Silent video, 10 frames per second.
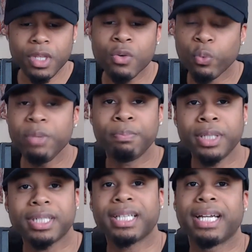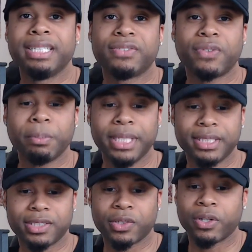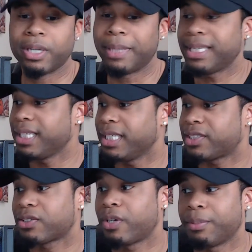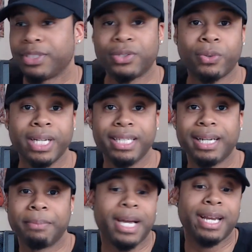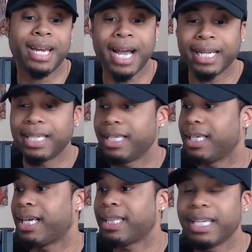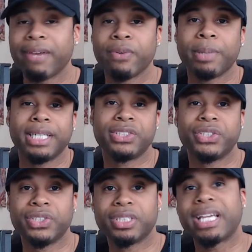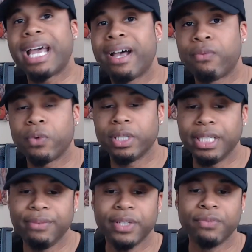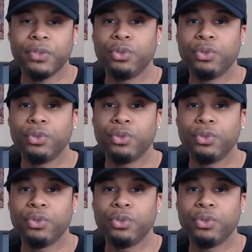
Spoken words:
we book clients from Instagram. I think Instagram is great. I'm not knocking it. I think everybody should just have one, even if you